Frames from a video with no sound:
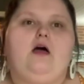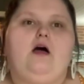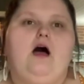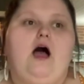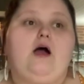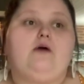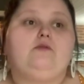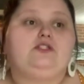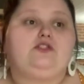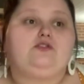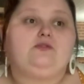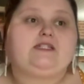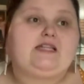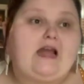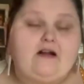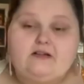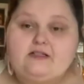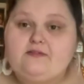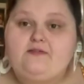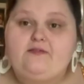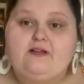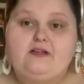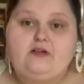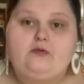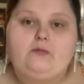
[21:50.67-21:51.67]
I was too scared
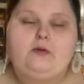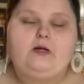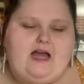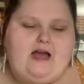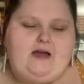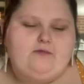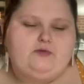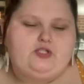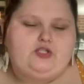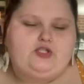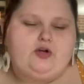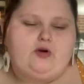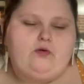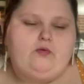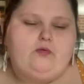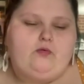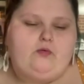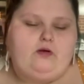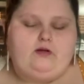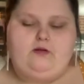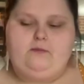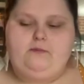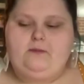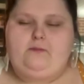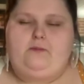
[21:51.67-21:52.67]
to film. I was
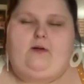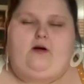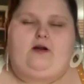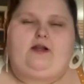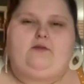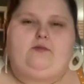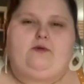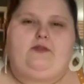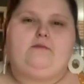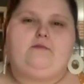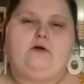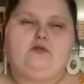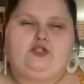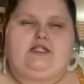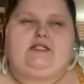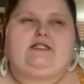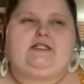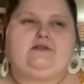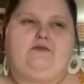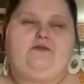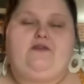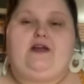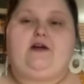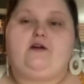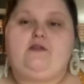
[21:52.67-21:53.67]
so bombarded with emotions
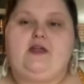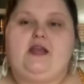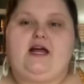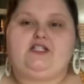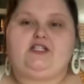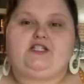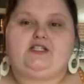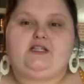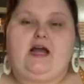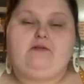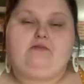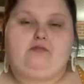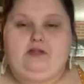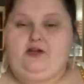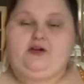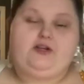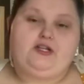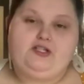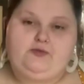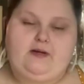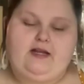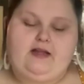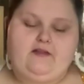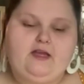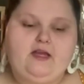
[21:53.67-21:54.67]
and fear that I just, I really couldn't
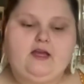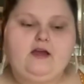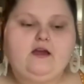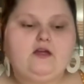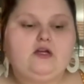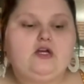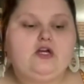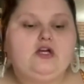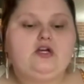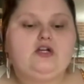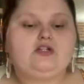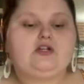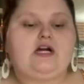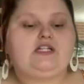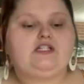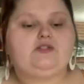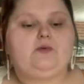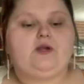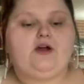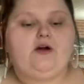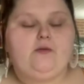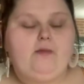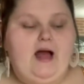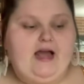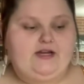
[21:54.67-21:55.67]
do anything. So I just
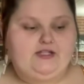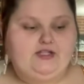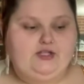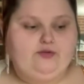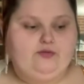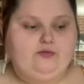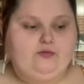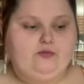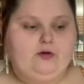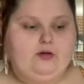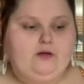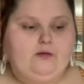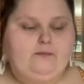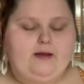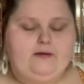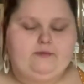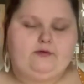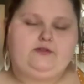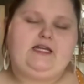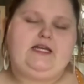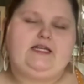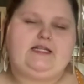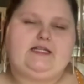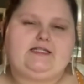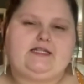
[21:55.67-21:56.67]
want to go back to my
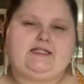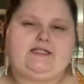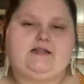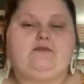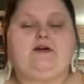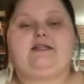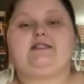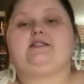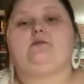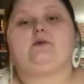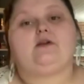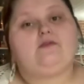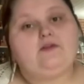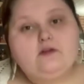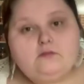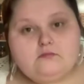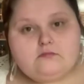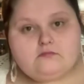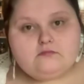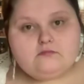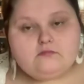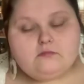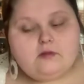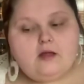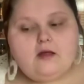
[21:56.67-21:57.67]
routine in the sense of I still want to
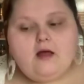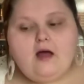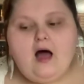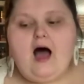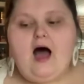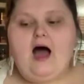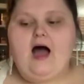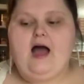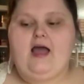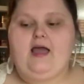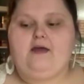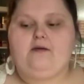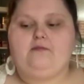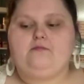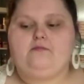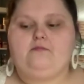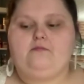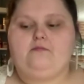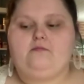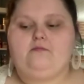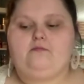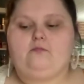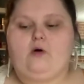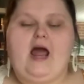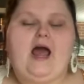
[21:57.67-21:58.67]
film. I
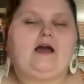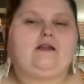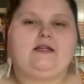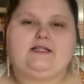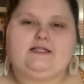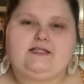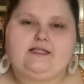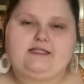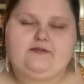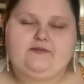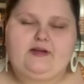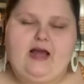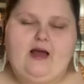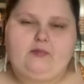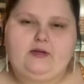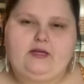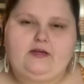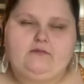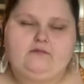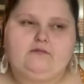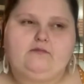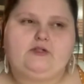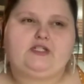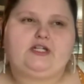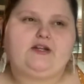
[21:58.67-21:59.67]
want to act like this isn't even
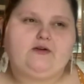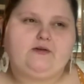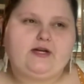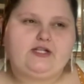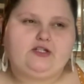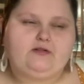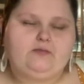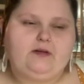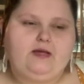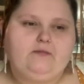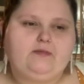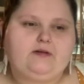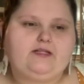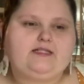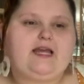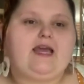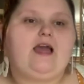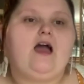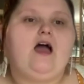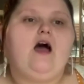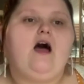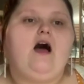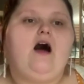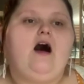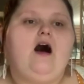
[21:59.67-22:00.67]
happening, which I know I should be, but it's
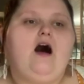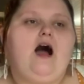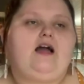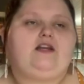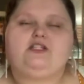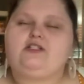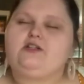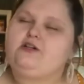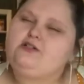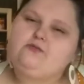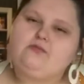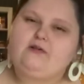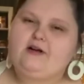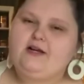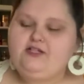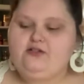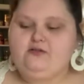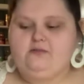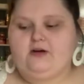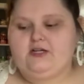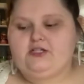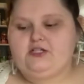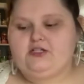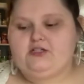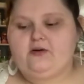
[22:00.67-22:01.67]
like I just start to worry too much.